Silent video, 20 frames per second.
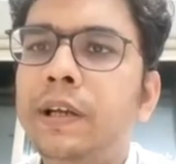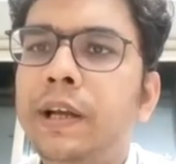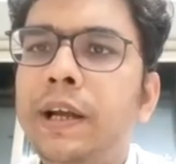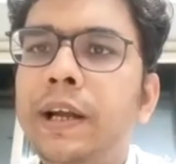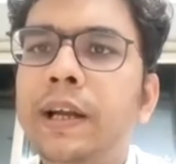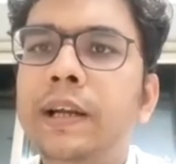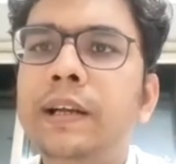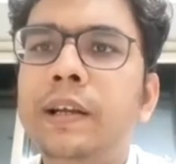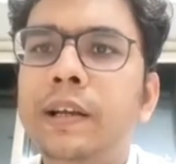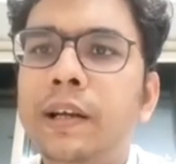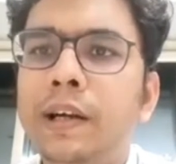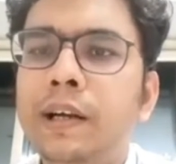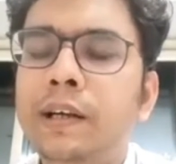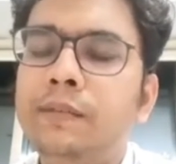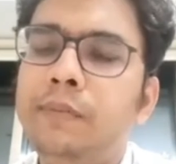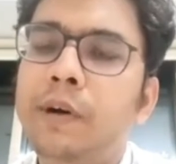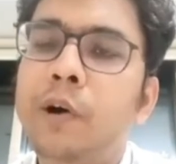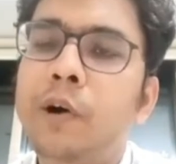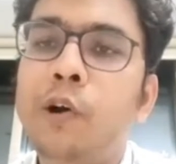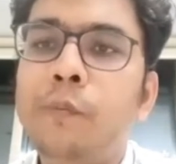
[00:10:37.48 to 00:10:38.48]
and
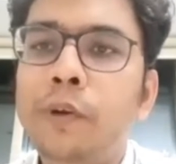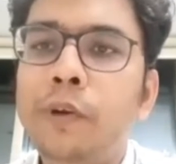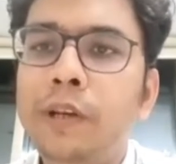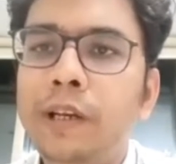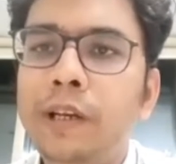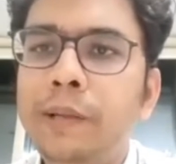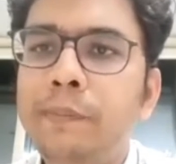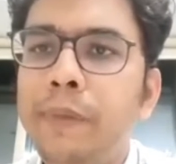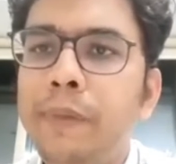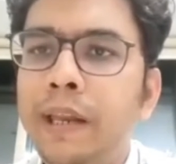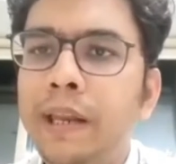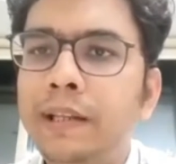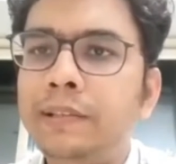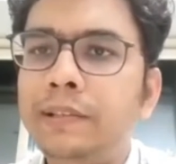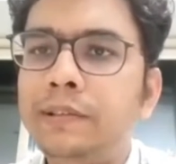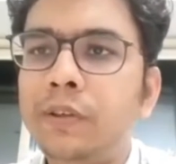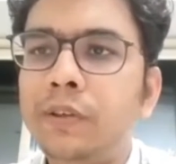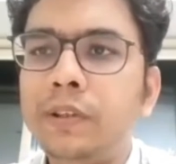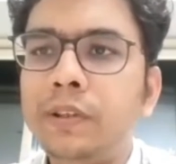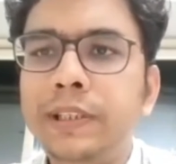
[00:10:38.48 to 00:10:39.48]
hormonal
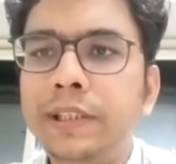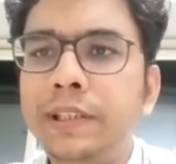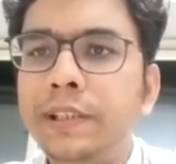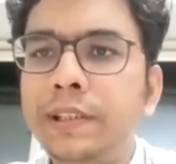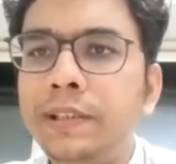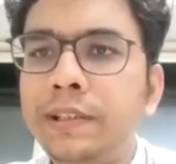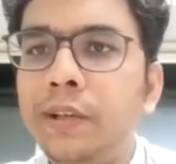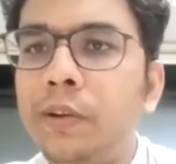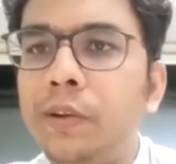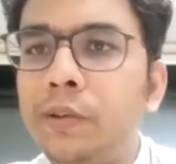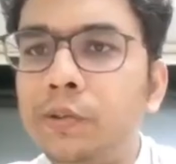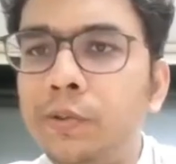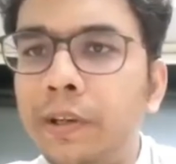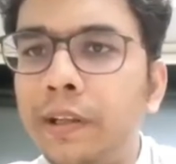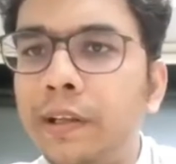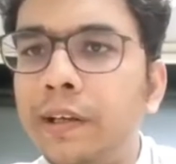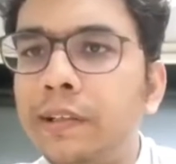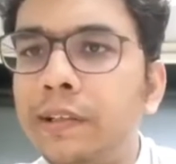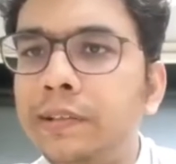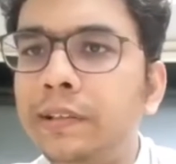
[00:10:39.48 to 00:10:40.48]
imbalance or changes can also
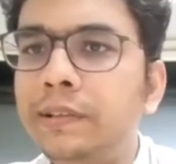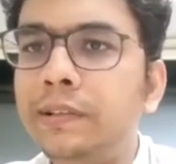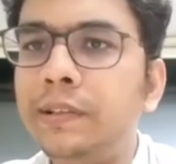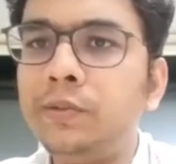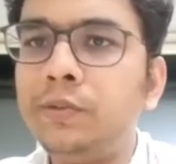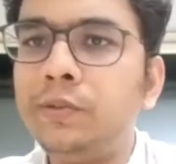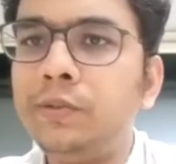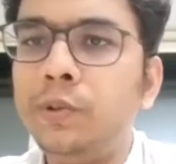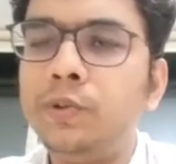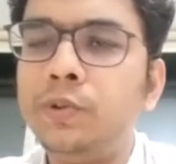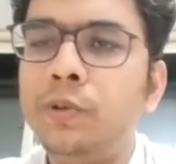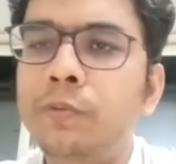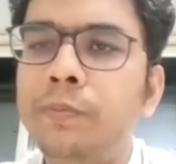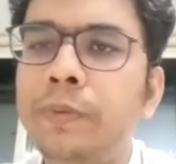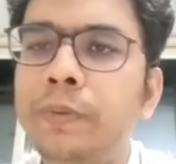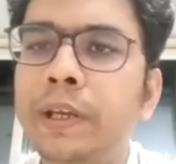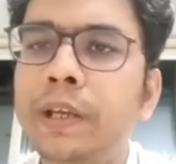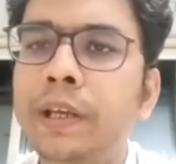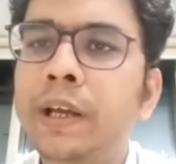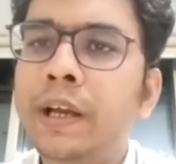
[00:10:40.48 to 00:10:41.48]
trigger seizures. So you
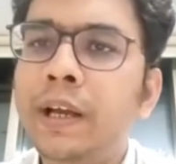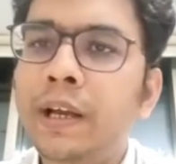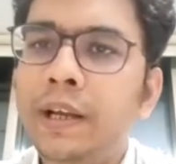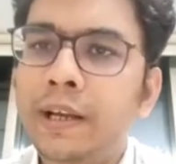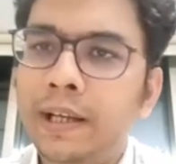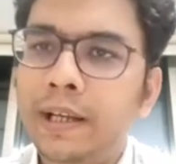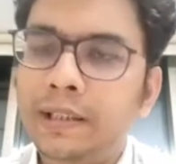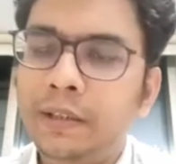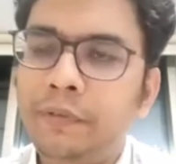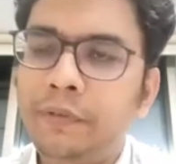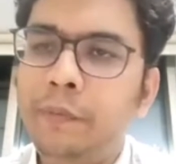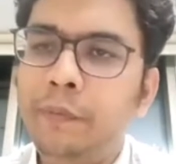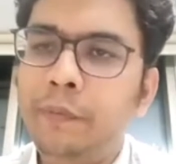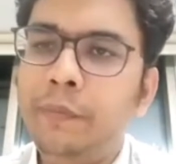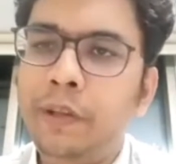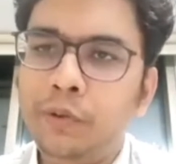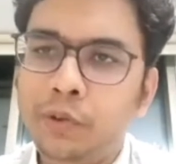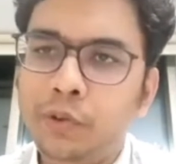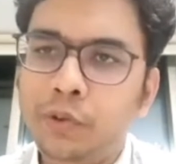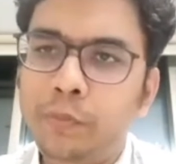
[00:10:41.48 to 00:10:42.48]
should be, as a
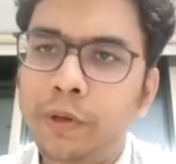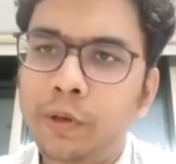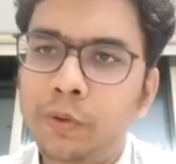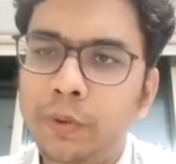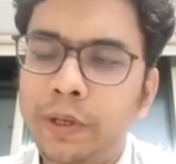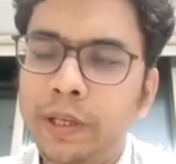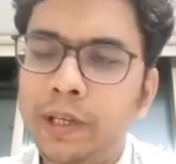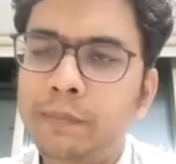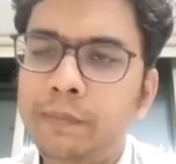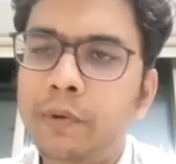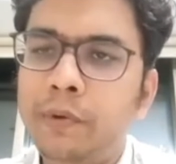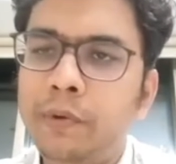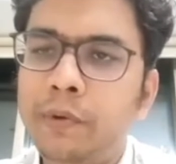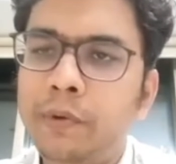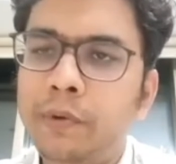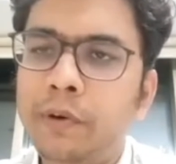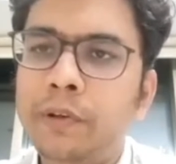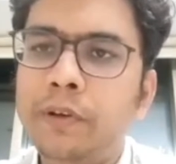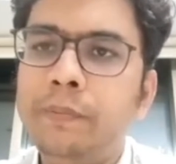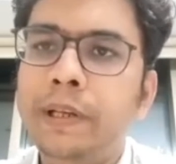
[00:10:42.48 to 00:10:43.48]
female, you should be knowing
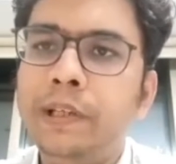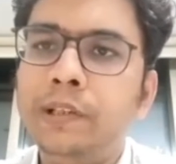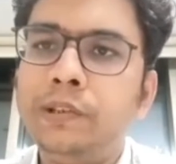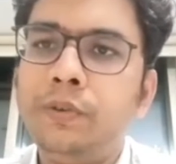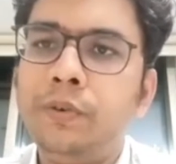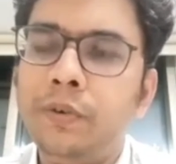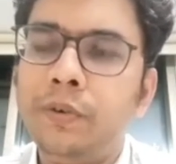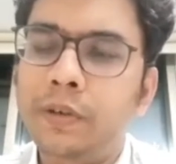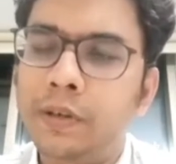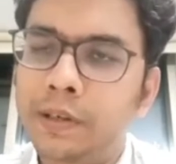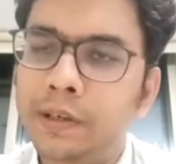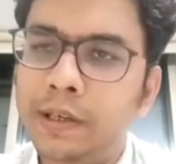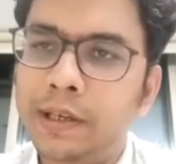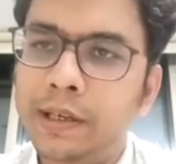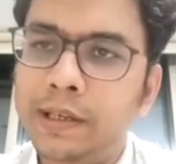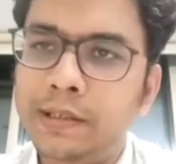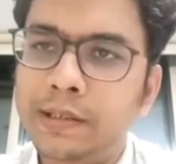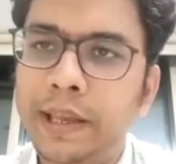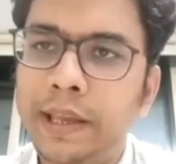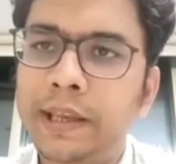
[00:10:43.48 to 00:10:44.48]
about your
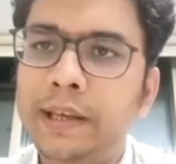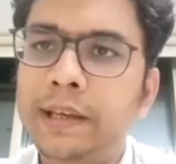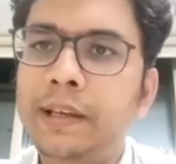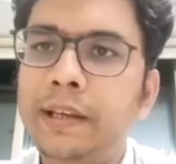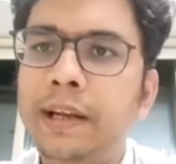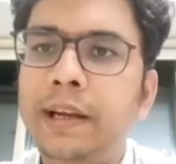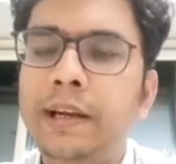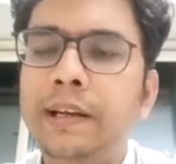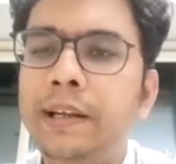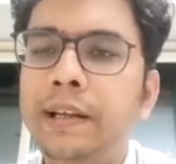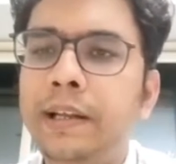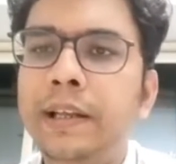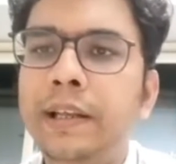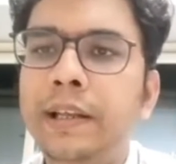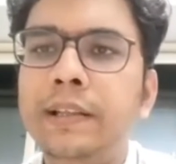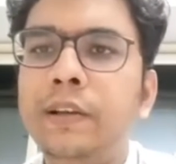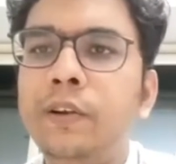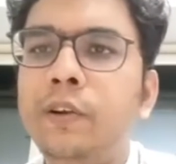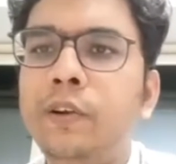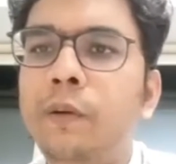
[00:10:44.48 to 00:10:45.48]
menstrual cycle and
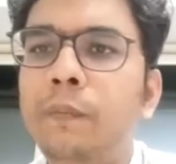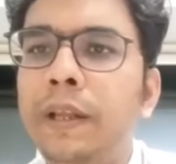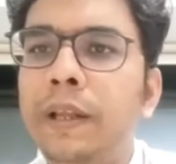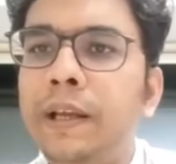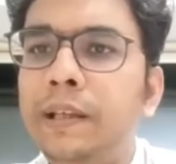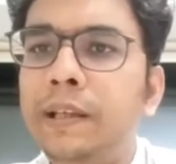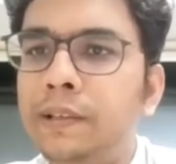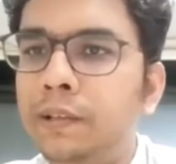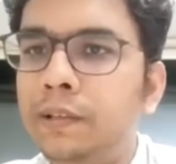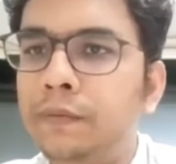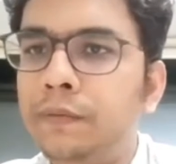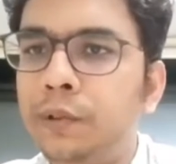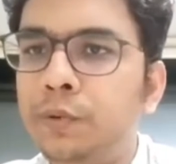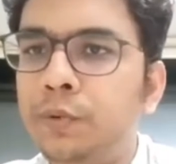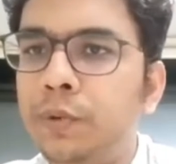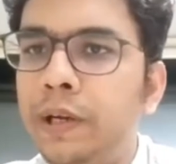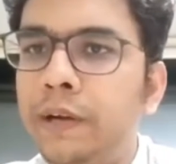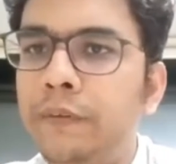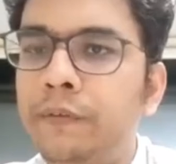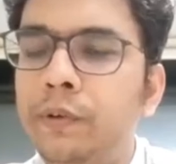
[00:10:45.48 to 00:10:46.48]
any other complications
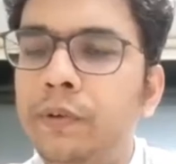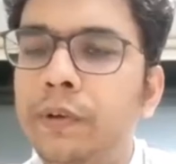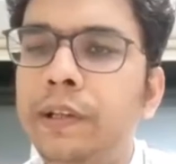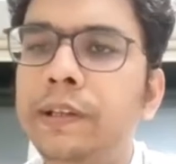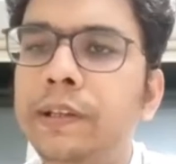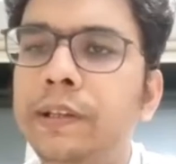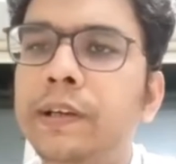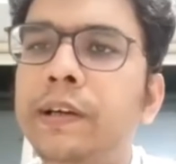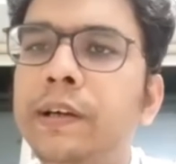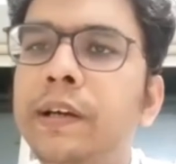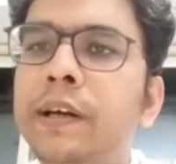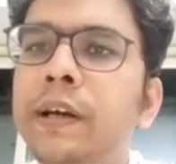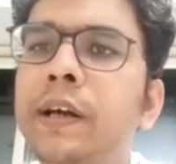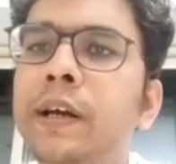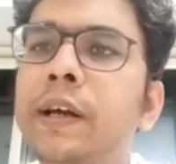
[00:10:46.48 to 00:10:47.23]
which you have during the